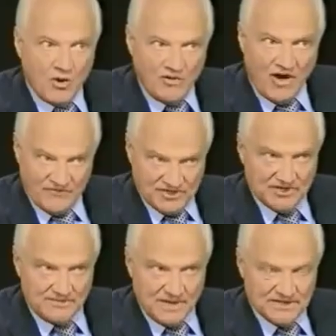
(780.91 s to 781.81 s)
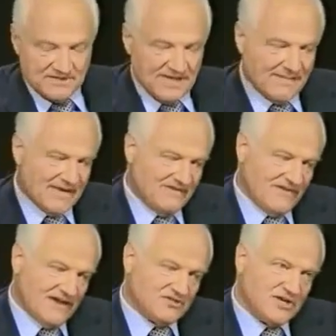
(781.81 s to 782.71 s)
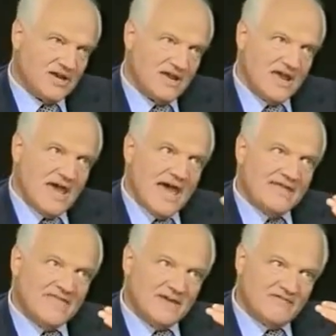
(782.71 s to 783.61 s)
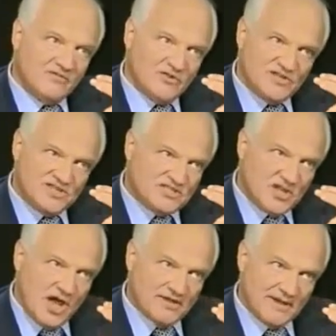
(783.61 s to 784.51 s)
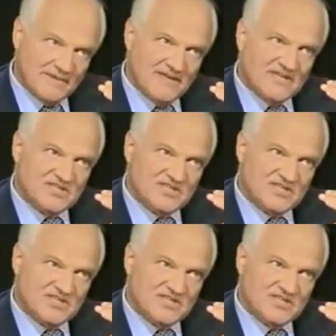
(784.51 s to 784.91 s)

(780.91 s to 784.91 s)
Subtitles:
all of certain parts of their manufacturing. And therefore, this is not